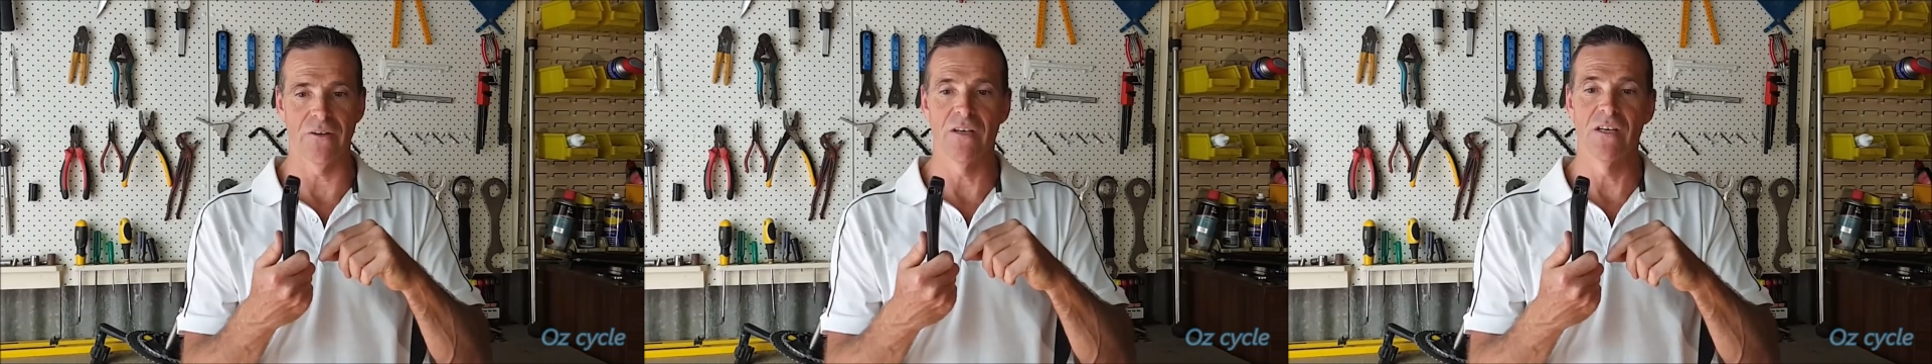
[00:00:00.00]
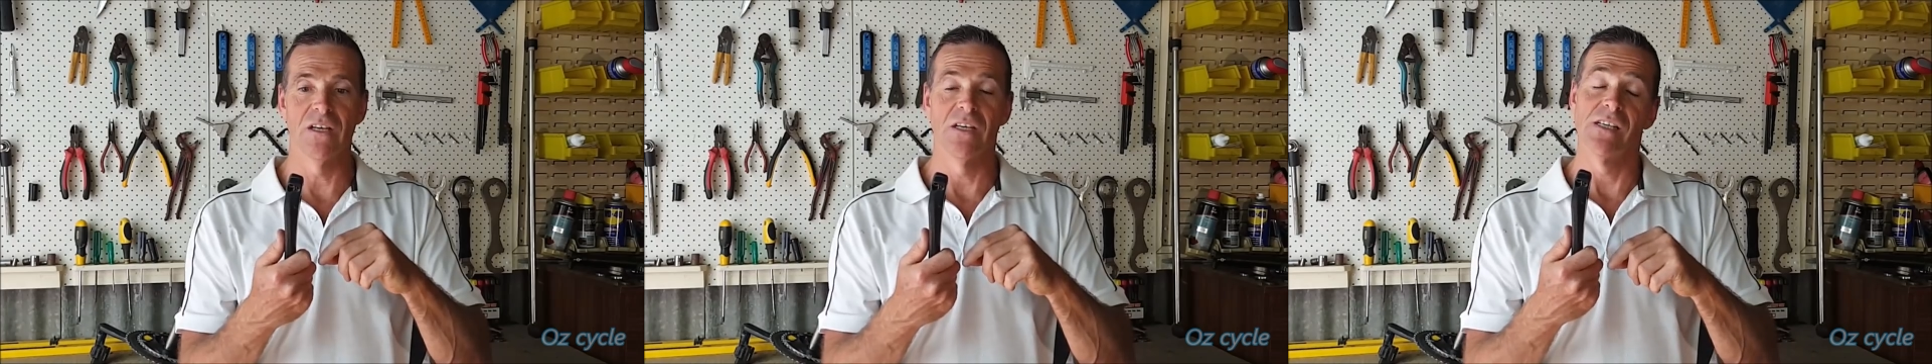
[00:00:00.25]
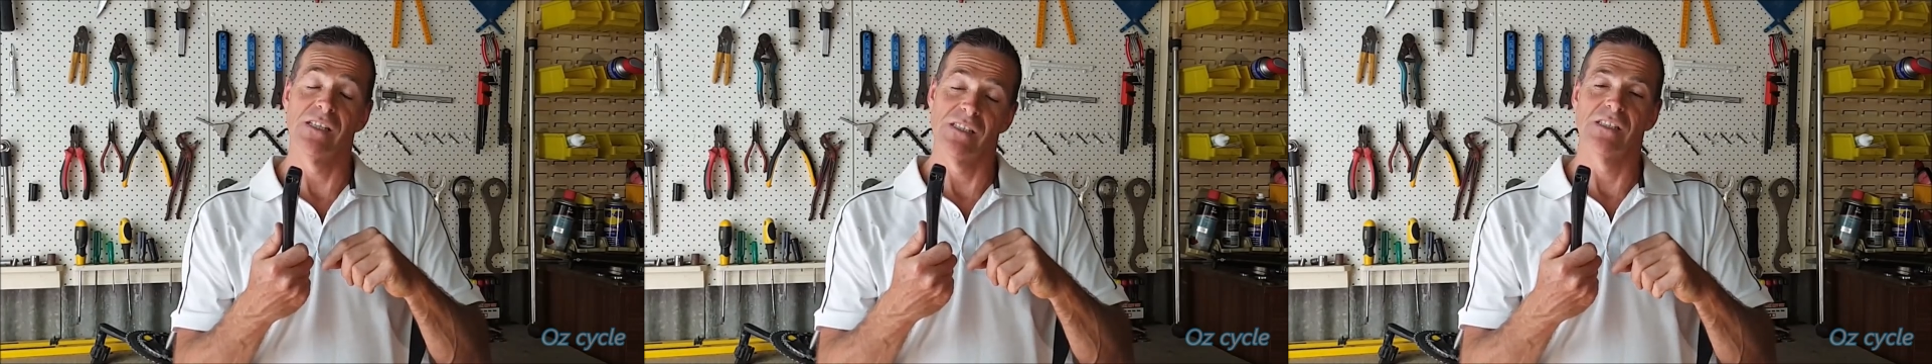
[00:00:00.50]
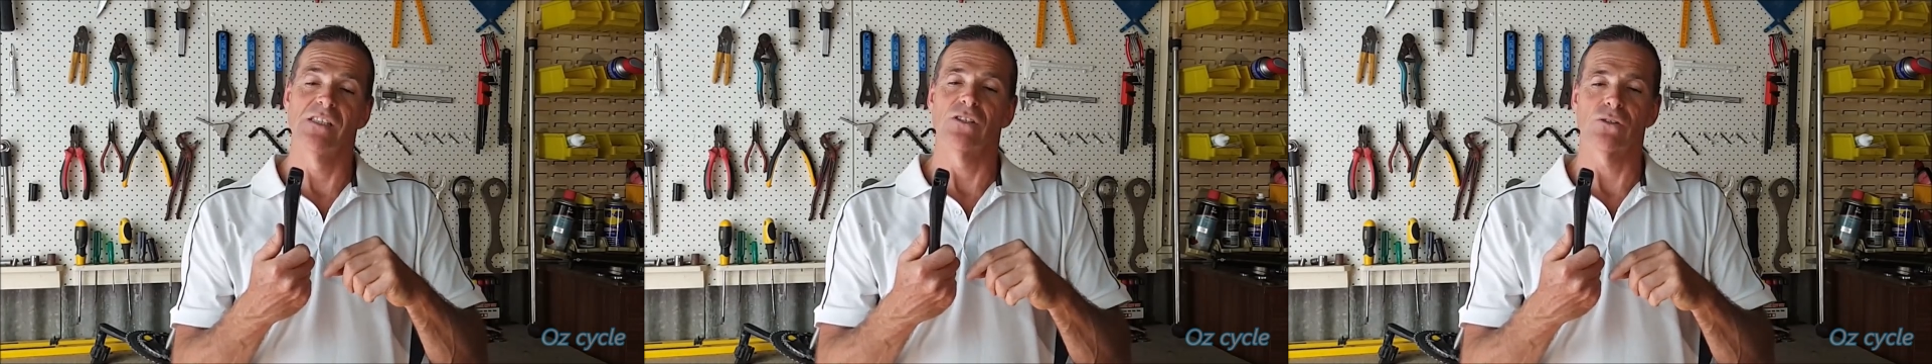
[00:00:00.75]
So
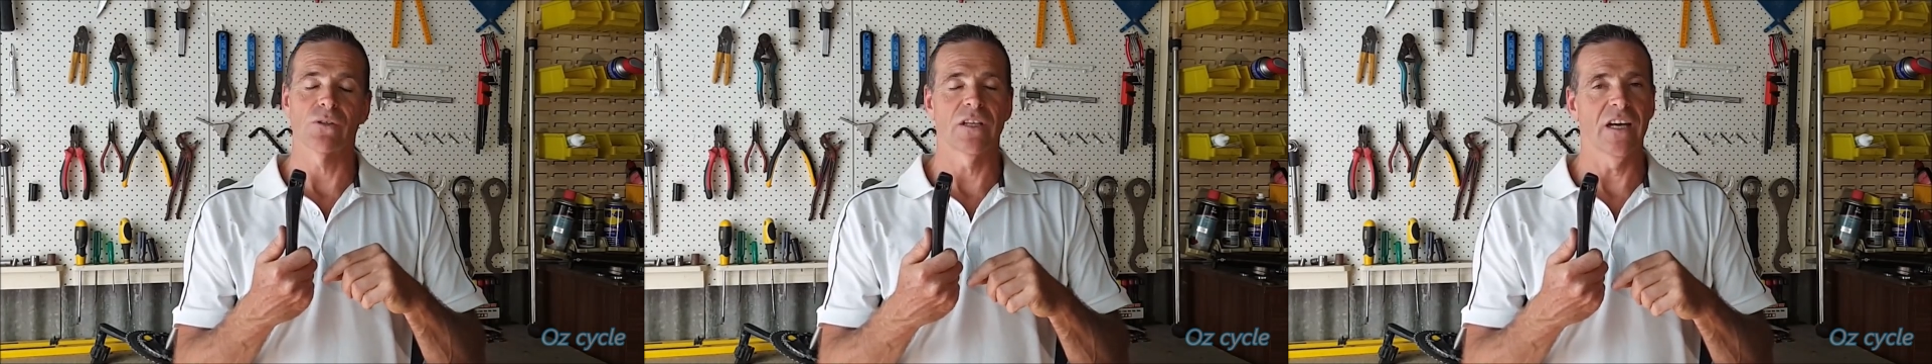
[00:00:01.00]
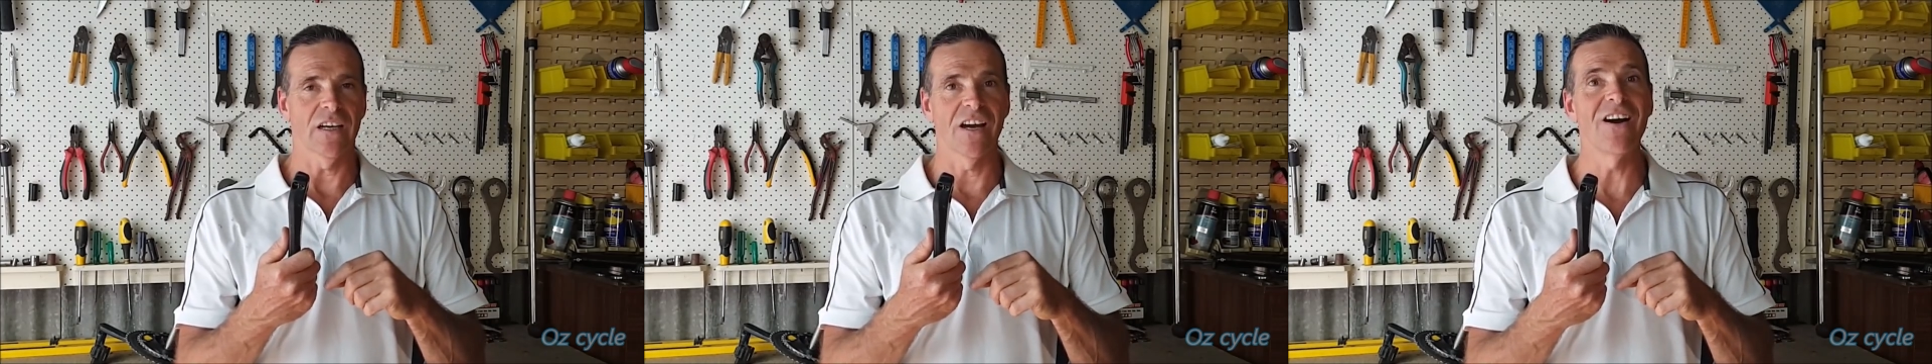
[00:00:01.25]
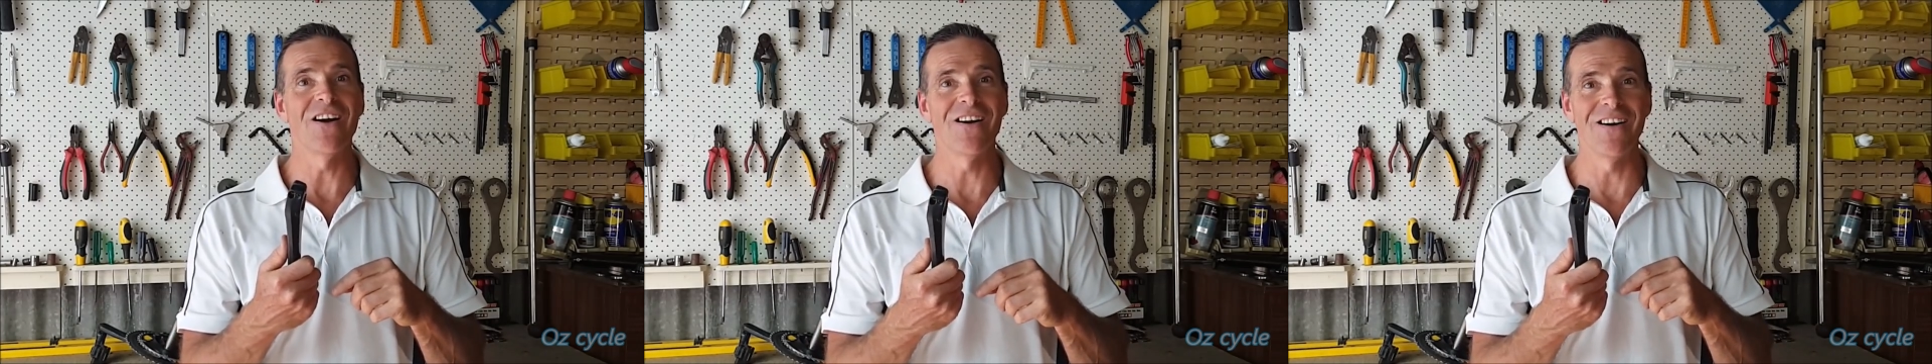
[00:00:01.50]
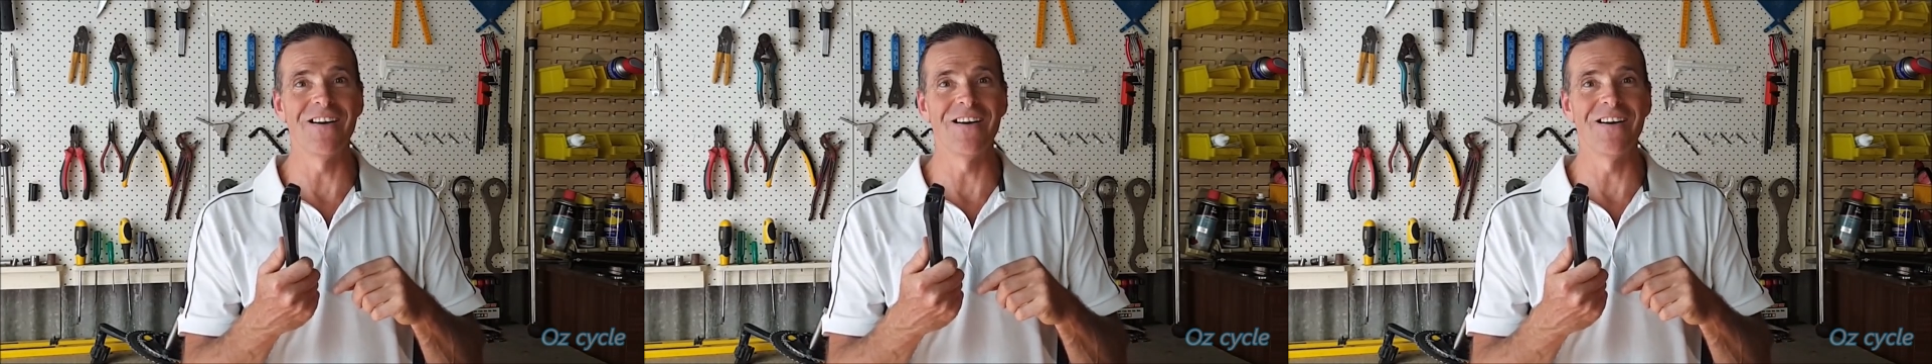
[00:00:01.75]
good luck,